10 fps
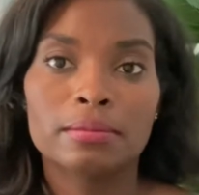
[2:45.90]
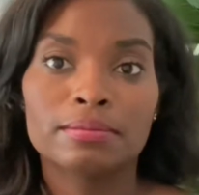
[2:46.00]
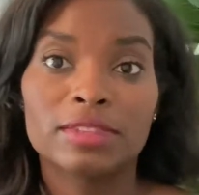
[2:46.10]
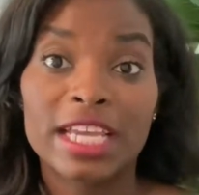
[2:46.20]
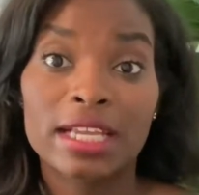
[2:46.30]

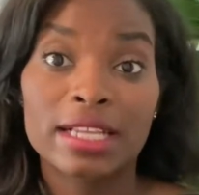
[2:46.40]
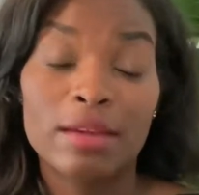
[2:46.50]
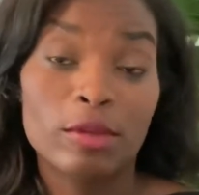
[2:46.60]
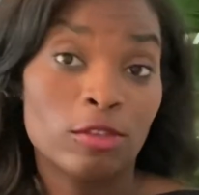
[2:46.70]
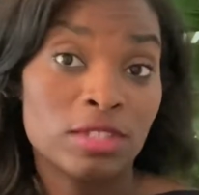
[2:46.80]
date
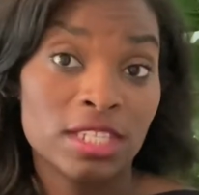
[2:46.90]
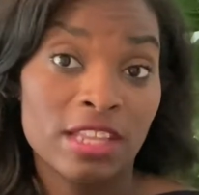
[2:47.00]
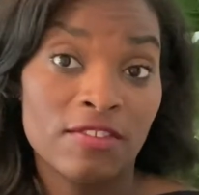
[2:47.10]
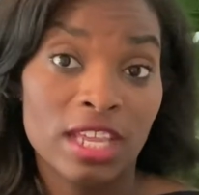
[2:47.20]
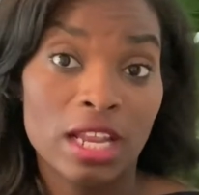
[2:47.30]
night with your
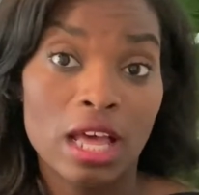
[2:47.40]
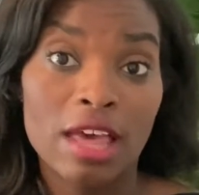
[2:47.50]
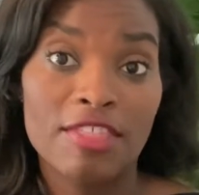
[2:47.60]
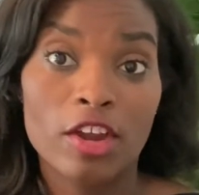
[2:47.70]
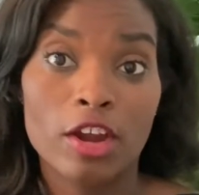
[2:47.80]
significant
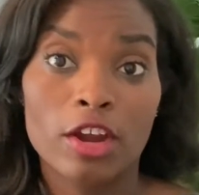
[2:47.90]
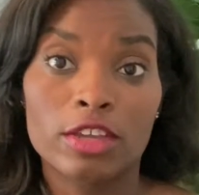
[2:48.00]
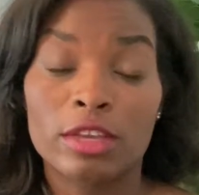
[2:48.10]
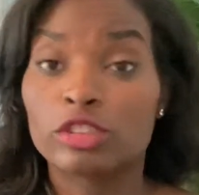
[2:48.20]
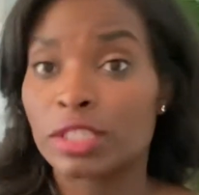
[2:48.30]
other.
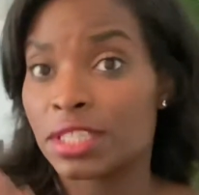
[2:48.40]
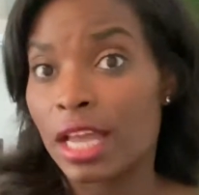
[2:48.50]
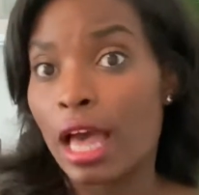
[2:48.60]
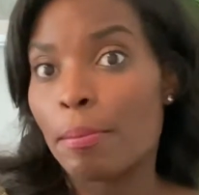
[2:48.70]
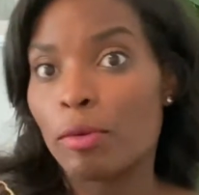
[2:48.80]
You can dress it
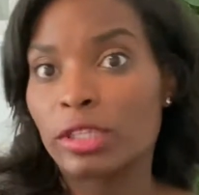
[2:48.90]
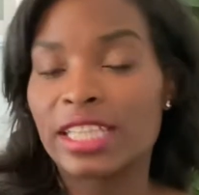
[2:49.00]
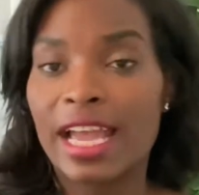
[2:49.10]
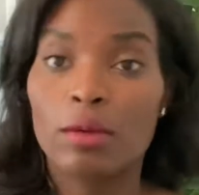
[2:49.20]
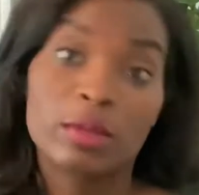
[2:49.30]
up or
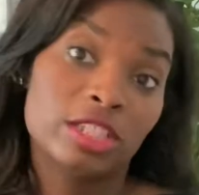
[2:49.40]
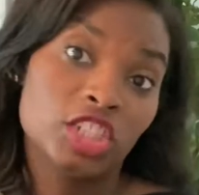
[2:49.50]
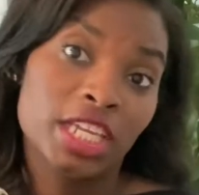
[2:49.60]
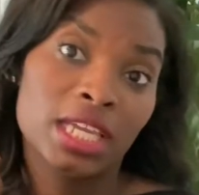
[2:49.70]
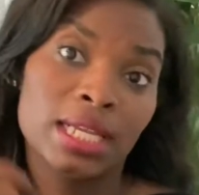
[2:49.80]
down with
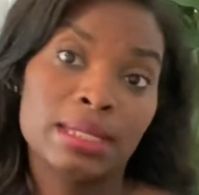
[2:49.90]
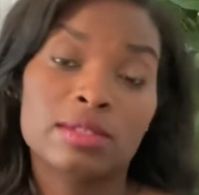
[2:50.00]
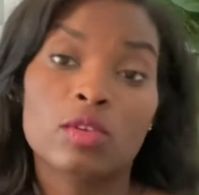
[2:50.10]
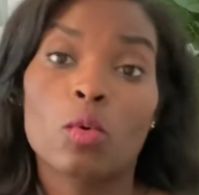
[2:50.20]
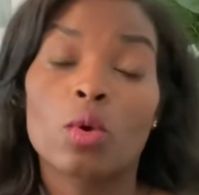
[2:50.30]

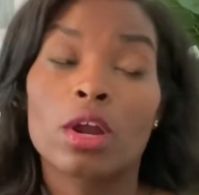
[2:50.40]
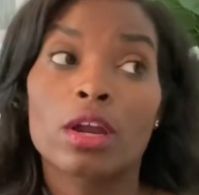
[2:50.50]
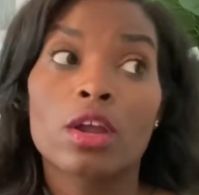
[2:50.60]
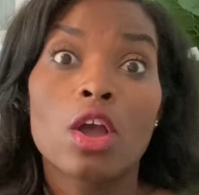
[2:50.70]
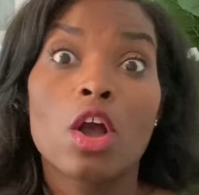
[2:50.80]
jeans
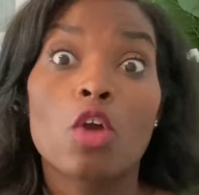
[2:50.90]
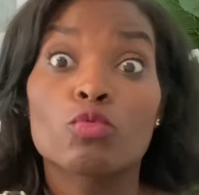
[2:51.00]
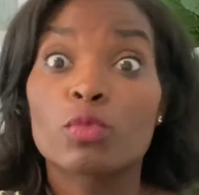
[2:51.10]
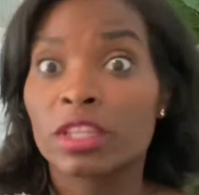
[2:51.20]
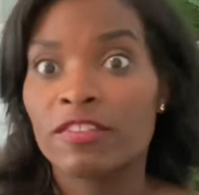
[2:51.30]
or a
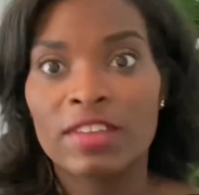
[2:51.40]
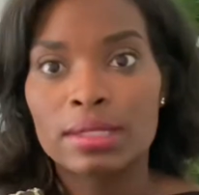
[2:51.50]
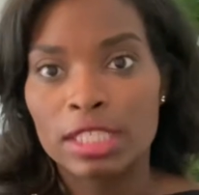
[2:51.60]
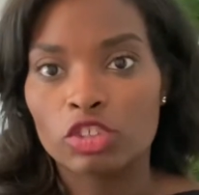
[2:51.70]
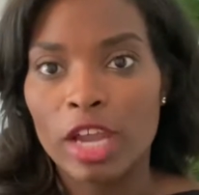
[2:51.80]
really
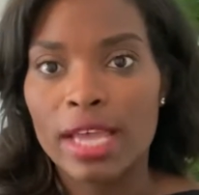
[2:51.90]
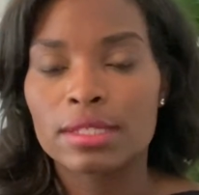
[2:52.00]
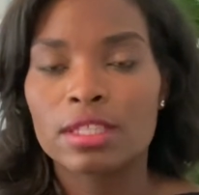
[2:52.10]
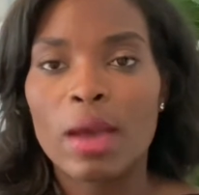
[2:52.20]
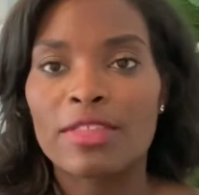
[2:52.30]
fancy
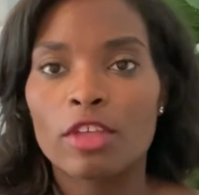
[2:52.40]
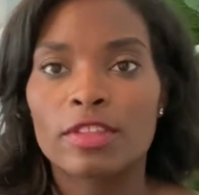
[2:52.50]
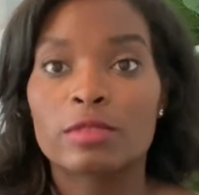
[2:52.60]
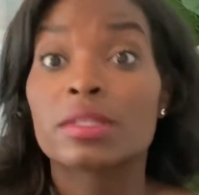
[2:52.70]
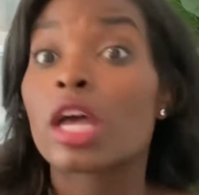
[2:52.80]
dress. So I thought
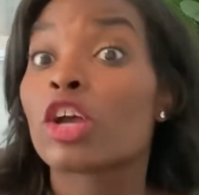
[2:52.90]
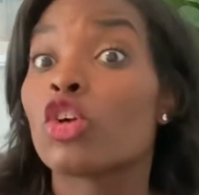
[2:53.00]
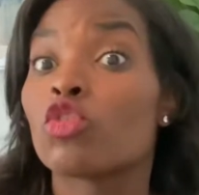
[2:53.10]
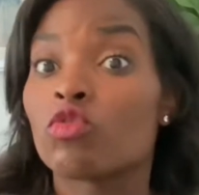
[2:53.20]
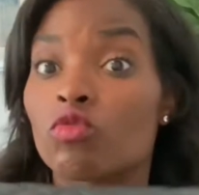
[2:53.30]
this was a
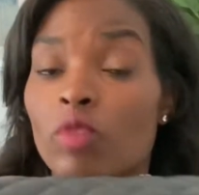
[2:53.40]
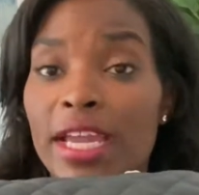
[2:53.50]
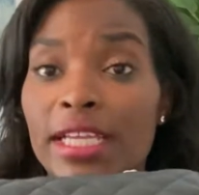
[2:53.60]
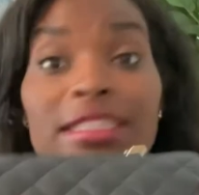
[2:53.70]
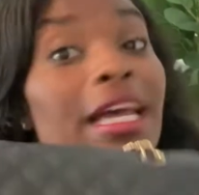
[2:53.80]

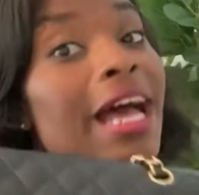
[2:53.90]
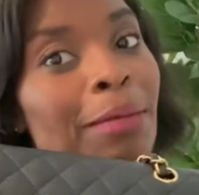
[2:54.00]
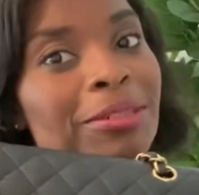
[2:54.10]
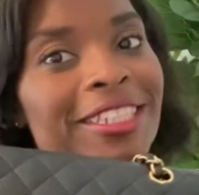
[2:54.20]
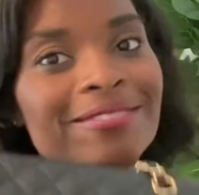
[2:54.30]
great
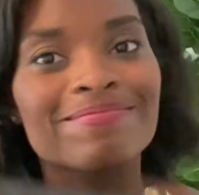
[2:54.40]
option.